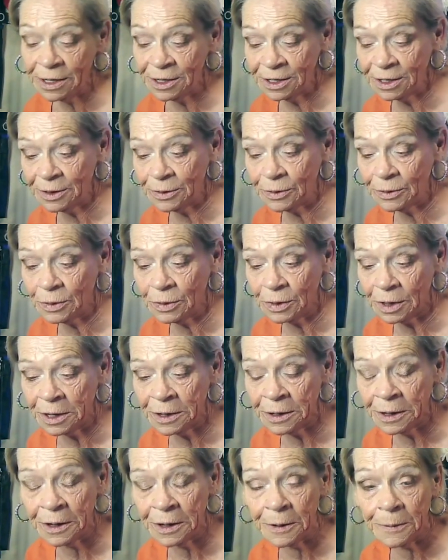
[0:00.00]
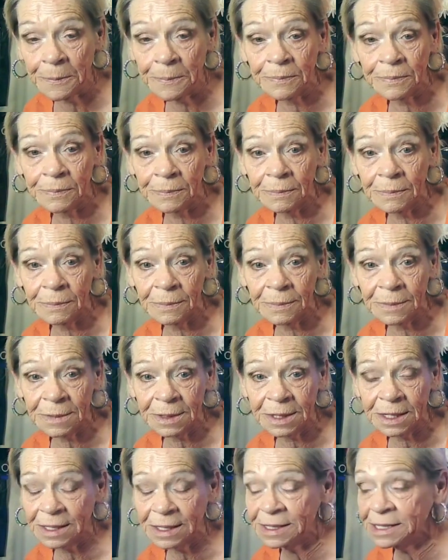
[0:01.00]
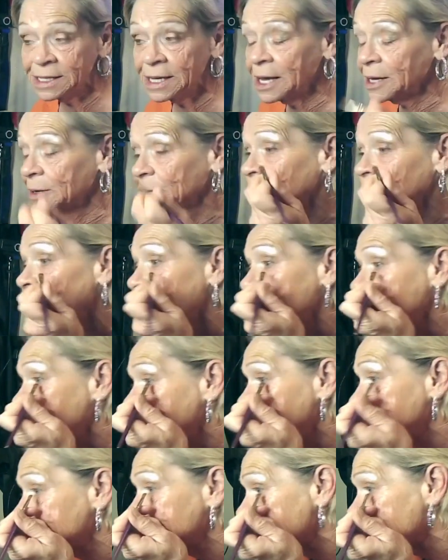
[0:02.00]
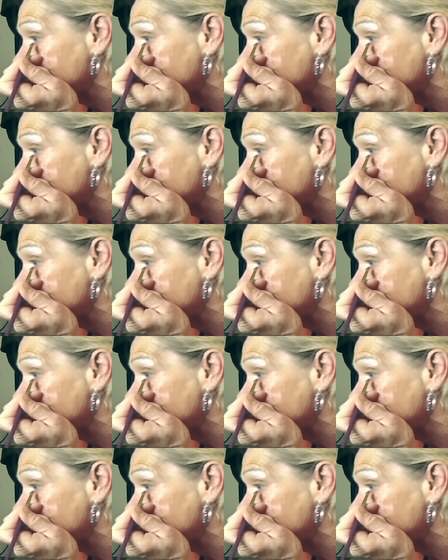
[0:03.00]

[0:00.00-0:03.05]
to decide what